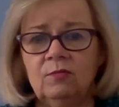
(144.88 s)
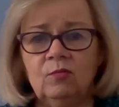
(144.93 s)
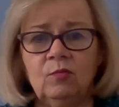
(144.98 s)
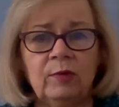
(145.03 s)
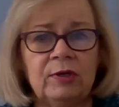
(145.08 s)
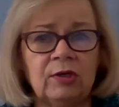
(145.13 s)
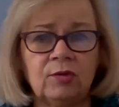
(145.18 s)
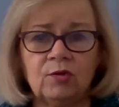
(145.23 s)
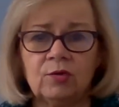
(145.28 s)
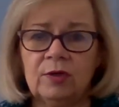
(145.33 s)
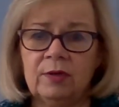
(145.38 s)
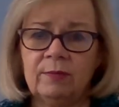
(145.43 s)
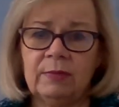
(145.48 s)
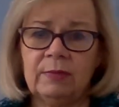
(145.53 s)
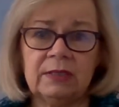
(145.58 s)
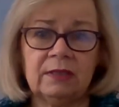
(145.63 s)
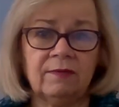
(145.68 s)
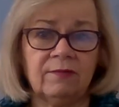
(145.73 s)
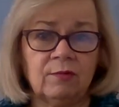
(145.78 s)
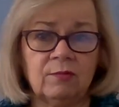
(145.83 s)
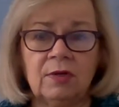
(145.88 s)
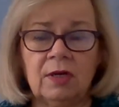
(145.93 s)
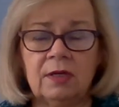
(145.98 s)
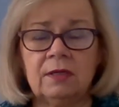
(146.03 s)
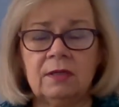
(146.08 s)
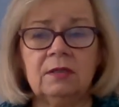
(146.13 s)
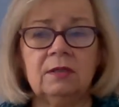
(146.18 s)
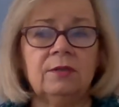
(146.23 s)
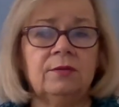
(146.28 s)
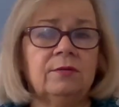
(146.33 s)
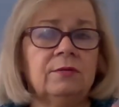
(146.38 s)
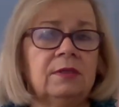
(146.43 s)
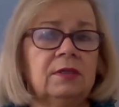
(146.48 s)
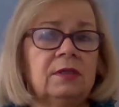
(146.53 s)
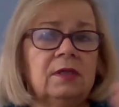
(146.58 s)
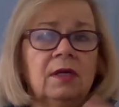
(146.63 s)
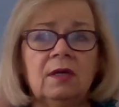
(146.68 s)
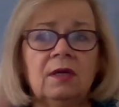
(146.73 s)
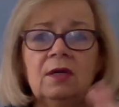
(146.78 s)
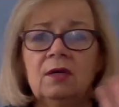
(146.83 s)
window treatments if they're not
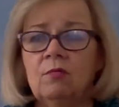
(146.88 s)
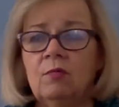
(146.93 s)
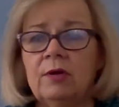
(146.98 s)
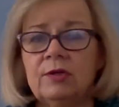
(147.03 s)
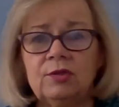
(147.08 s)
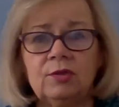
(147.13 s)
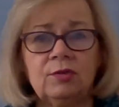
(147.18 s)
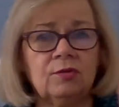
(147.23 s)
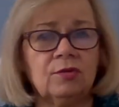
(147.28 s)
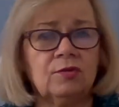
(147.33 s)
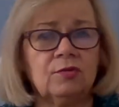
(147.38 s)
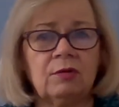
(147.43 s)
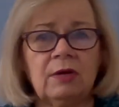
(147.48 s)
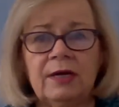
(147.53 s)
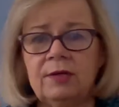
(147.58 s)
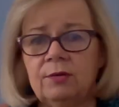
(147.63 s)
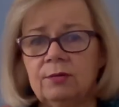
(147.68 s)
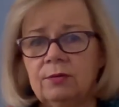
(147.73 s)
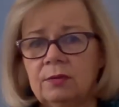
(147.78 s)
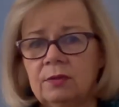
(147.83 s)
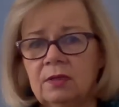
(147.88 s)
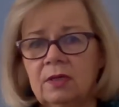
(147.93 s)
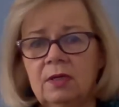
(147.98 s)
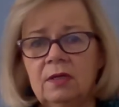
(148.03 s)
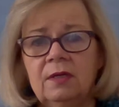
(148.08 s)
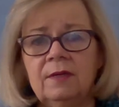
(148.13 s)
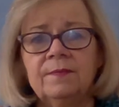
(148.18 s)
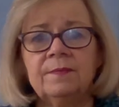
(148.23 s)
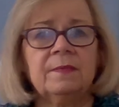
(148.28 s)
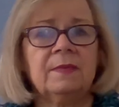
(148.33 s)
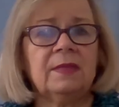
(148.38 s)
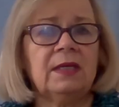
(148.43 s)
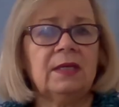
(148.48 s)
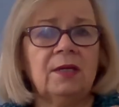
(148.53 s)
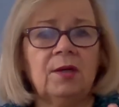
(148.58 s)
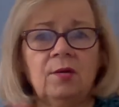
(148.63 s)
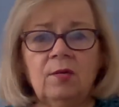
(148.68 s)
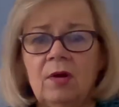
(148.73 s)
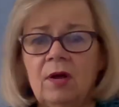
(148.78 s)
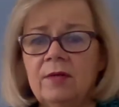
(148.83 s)
included, washers, dryers,
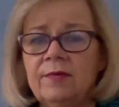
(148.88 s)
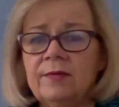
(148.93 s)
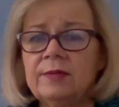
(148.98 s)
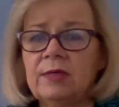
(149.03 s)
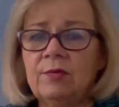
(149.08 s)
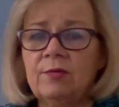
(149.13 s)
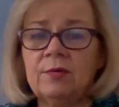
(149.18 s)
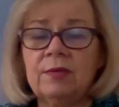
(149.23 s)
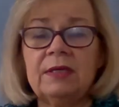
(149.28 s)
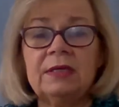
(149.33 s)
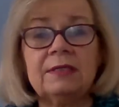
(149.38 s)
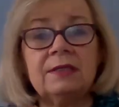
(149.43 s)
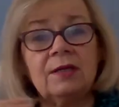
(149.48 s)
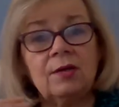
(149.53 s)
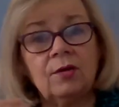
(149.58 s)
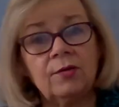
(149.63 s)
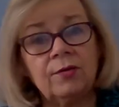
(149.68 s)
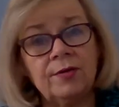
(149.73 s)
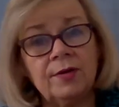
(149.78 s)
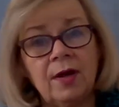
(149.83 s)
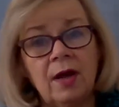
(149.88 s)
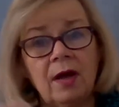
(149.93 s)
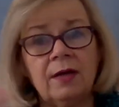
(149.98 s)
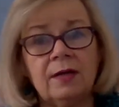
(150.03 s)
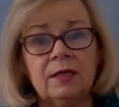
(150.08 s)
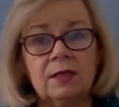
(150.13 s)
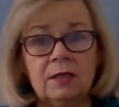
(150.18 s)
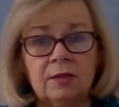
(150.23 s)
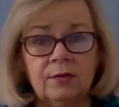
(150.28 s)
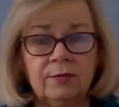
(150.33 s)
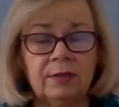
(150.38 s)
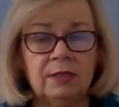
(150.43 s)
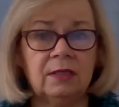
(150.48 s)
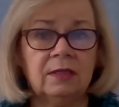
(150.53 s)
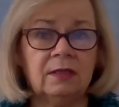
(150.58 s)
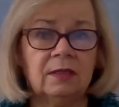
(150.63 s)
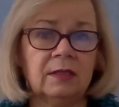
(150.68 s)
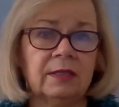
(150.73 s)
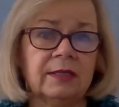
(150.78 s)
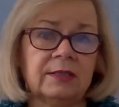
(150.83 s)
all those other things that are not included
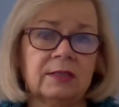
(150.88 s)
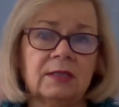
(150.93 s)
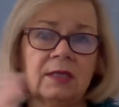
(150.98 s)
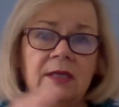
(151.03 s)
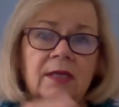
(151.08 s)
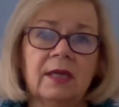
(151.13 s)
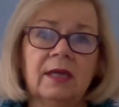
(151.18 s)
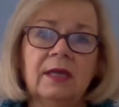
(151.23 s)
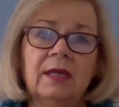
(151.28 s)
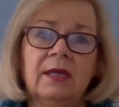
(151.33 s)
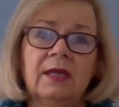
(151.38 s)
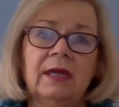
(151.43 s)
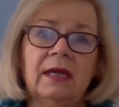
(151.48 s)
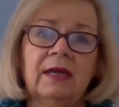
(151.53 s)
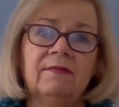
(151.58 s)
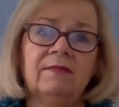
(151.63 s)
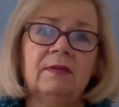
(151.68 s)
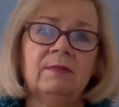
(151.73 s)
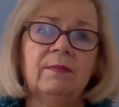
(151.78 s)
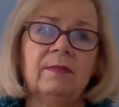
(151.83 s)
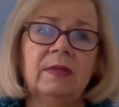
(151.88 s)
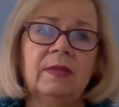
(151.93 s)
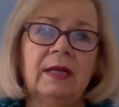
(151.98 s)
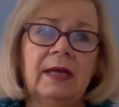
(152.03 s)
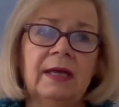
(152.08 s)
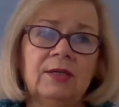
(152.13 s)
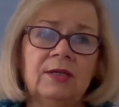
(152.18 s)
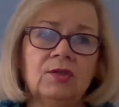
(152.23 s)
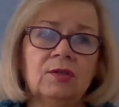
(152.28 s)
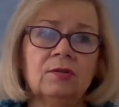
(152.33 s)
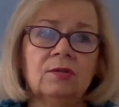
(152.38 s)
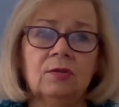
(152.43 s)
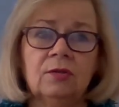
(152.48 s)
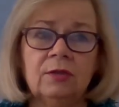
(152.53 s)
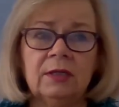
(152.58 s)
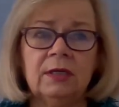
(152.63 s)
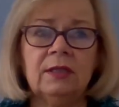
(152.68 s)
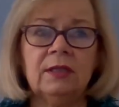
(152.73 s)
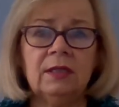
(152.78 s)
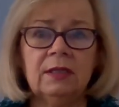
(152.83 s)
in the listing. Have the agent
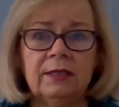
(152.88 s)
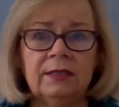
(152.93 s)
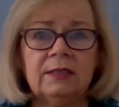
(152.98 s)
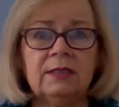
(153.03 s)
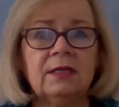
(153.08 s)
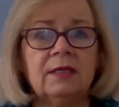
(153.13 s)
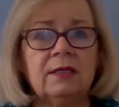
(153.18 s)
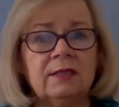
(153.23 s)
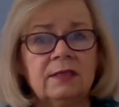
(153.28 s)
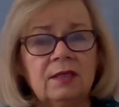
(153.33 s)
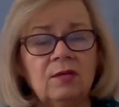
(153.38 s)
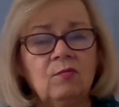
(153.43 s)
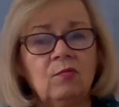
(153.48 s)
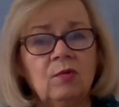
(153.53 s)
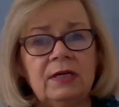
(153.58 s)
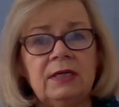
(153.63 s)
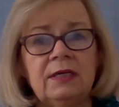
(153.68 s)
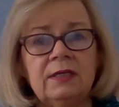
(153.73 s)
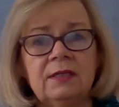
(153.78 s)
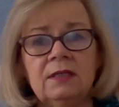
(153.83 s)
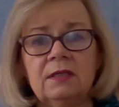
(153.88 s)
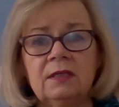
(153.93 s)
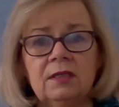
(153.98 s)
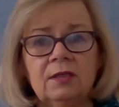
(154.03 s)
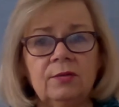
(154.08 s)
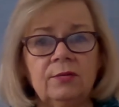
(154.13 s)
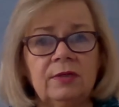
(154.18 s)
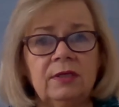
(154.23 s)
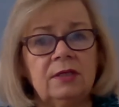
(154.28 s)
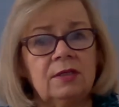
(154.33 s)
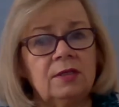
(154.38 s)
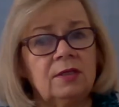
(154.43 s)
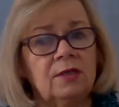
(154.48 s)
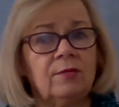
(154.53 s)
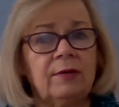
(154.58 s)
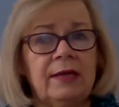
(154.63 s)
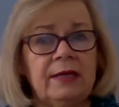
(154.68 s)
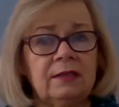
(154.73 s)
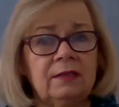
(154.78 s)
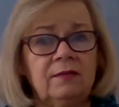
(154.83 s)
look in the listing and see what is included and
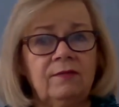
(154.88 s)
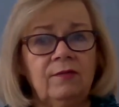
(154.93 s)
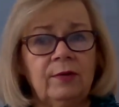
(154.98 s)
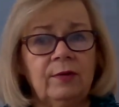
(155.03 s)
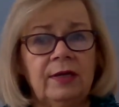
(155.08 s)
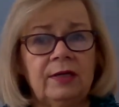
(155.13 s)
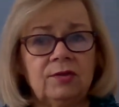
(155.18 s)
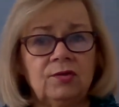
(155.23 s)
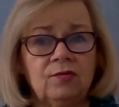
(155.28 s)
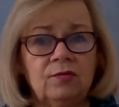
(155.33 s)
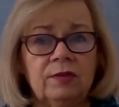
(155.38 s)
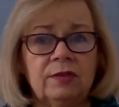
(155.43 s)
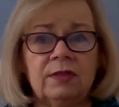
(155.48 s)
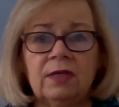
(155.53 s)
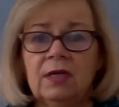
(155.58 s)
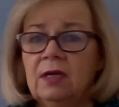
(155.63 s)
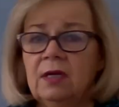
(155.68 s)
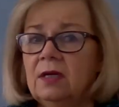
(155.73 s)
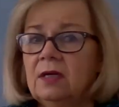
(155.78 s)
don't ask for extras.